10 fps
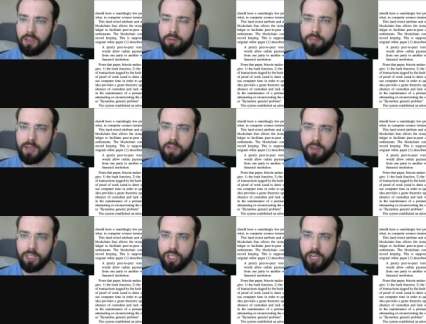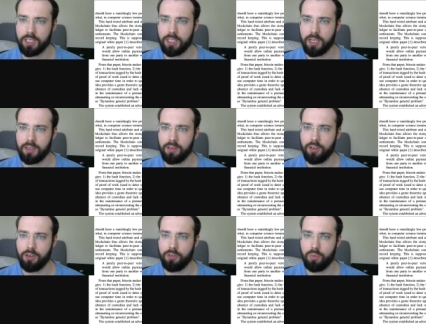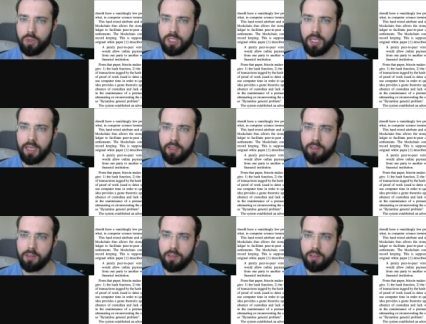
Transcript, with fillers: a medium of exchange, then you know you would see it.